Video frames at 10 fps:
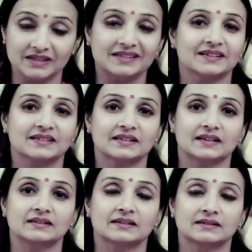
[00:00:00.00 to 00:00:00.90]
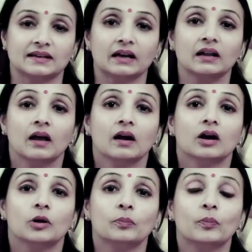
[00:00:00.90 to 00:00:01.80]
these exercises is that
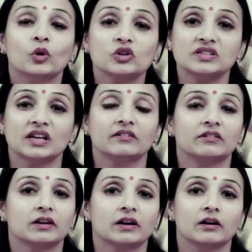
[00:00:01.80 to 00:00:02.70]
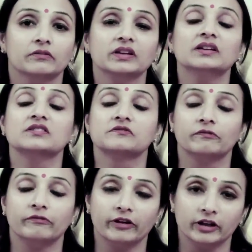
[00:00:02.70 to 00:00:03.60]
her post-delivery recovery is
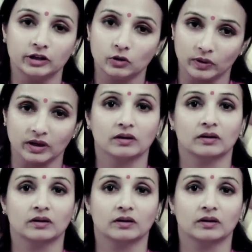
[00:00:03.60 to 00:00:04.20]
very quick.